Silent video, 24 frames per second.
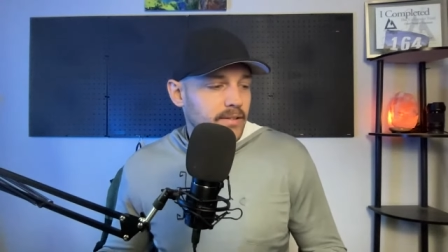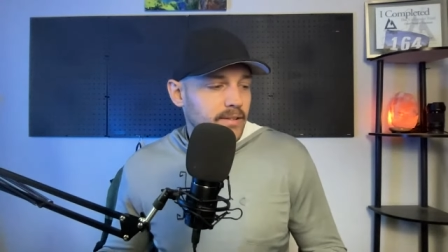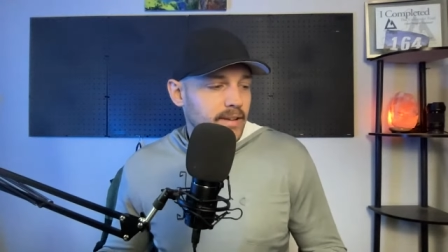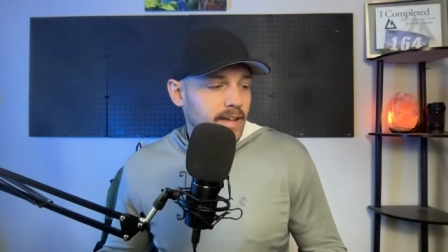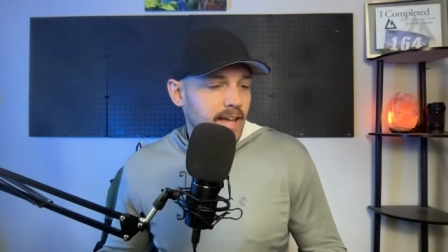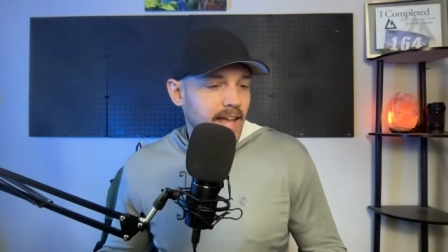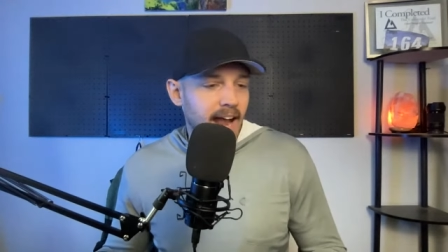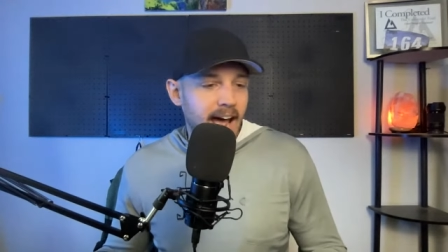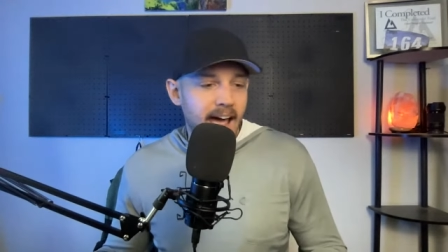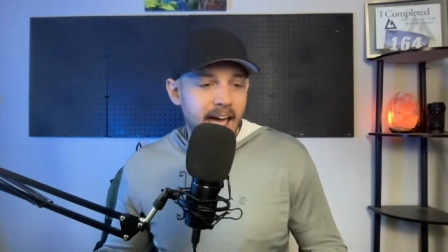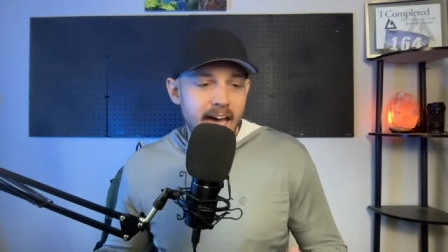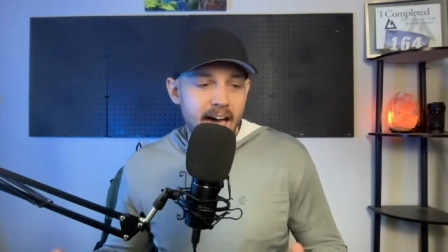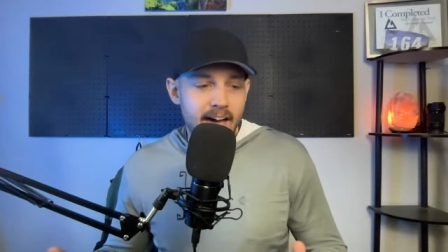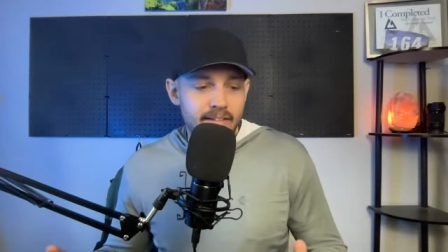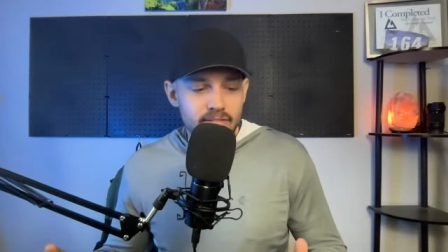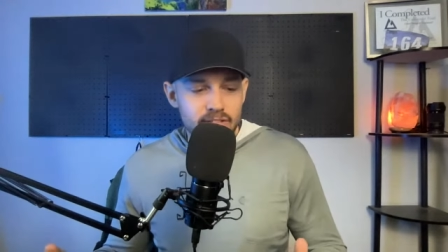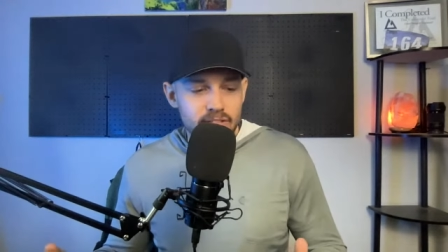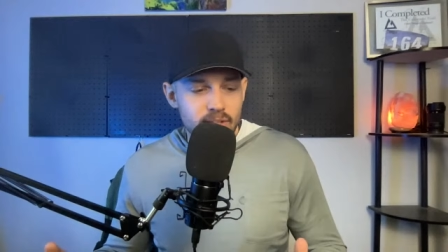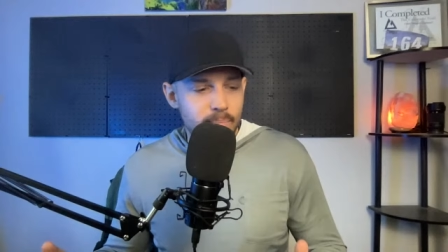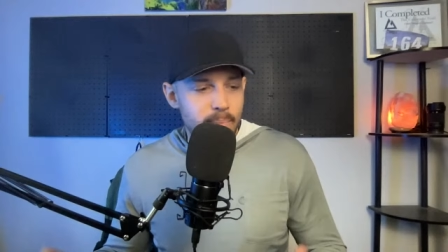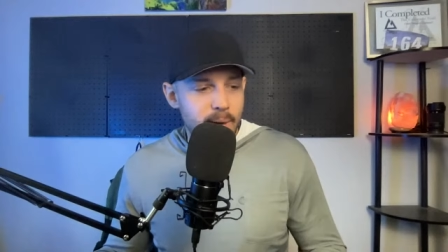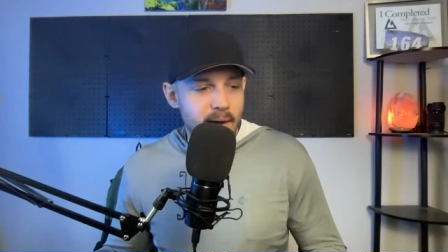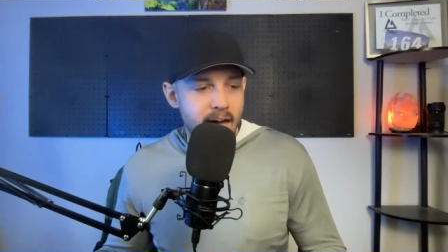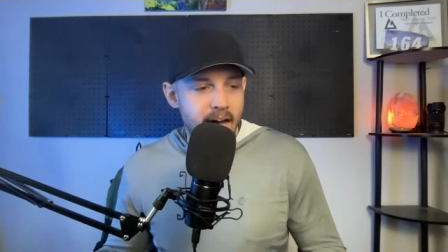and i have in
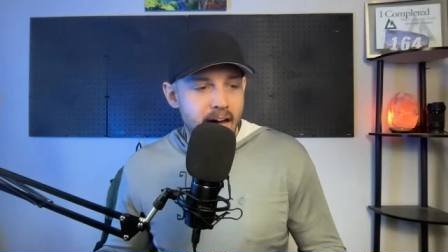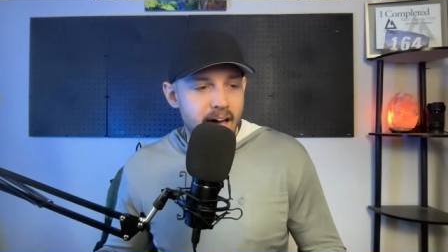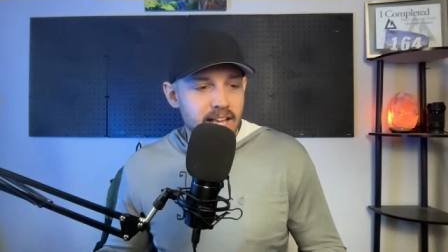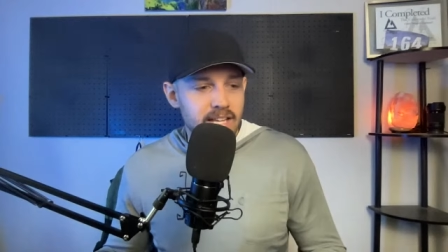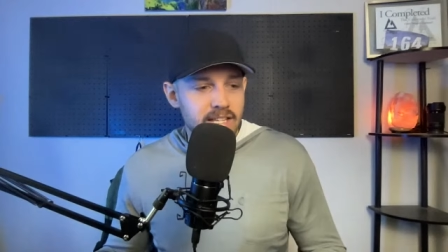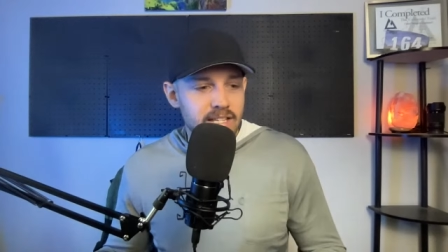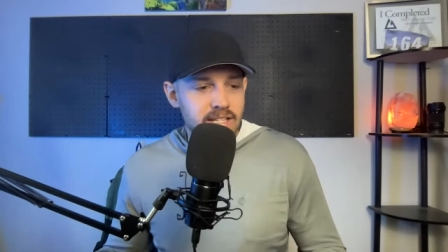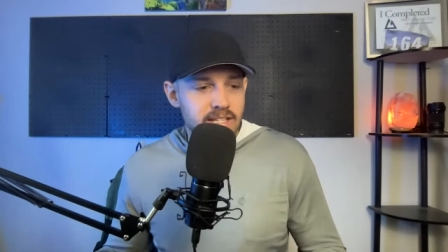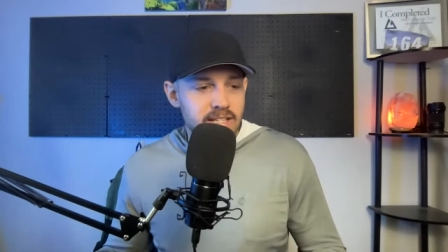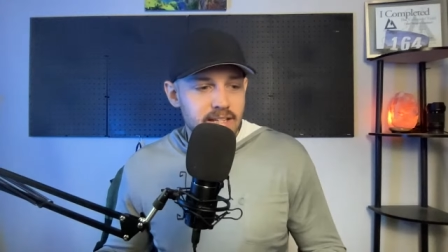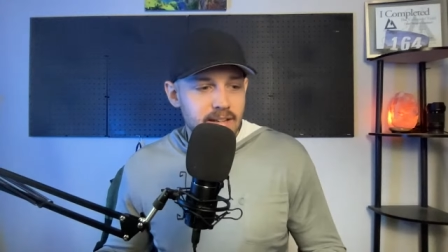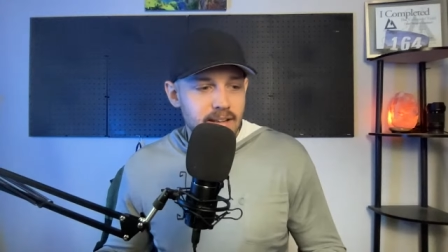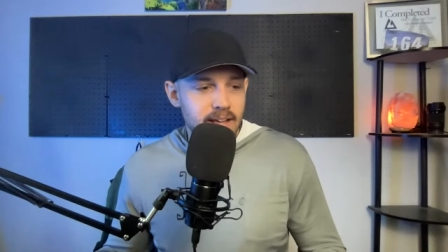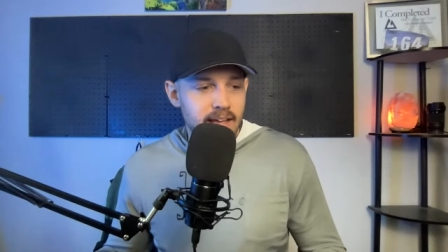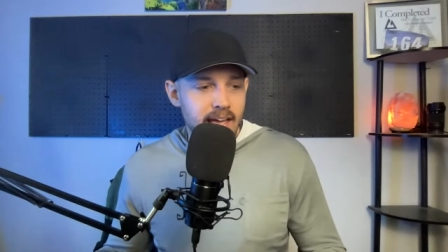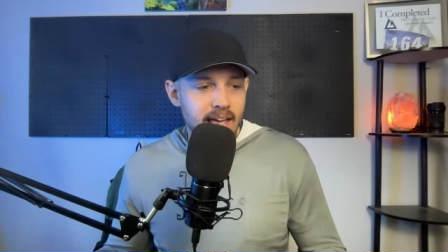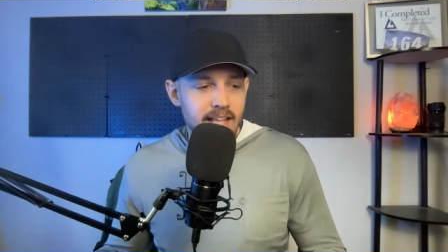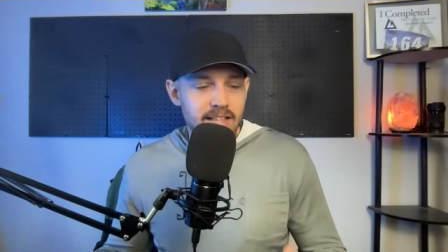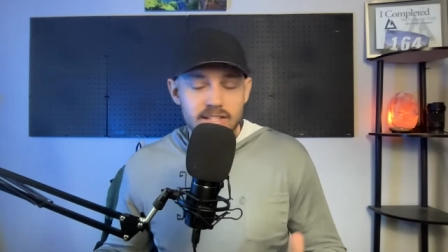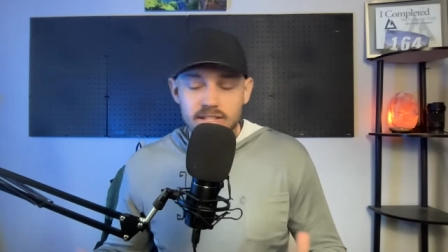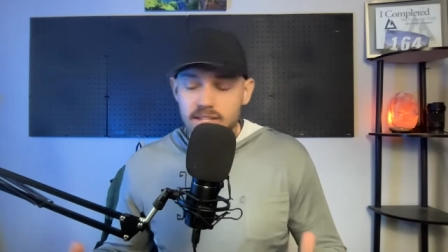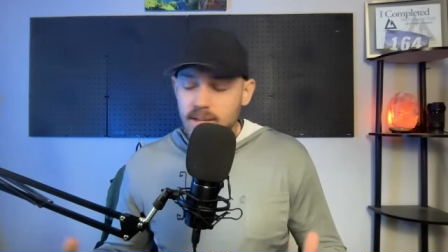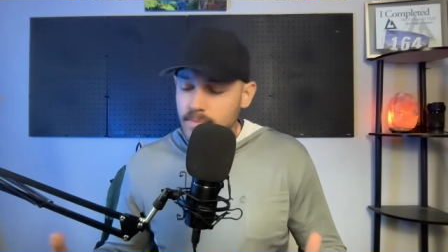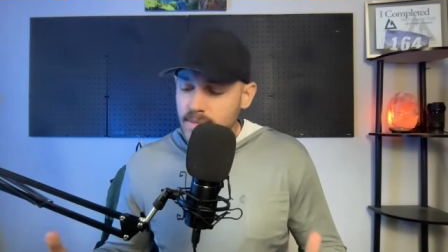the past
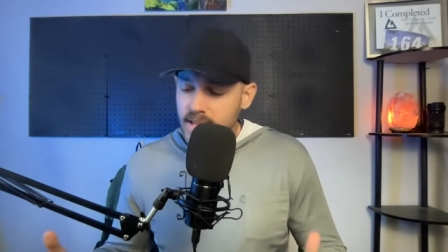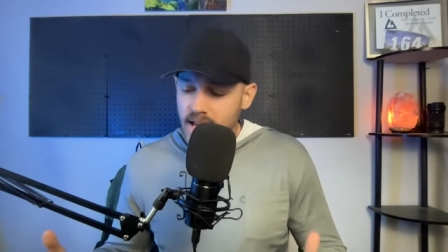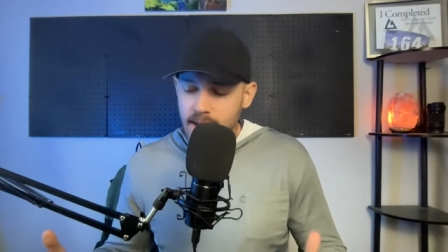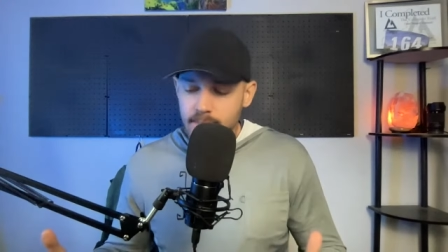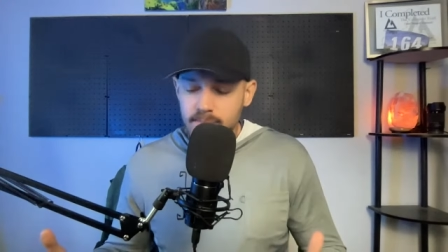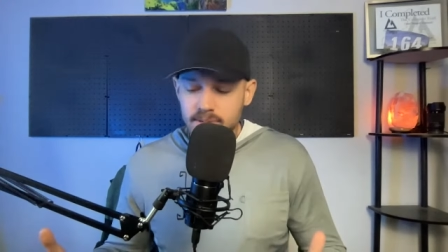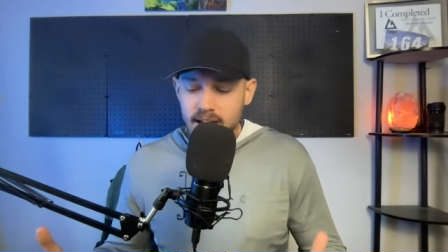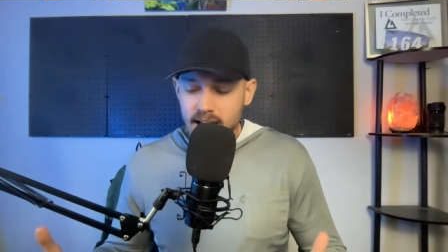and sometimes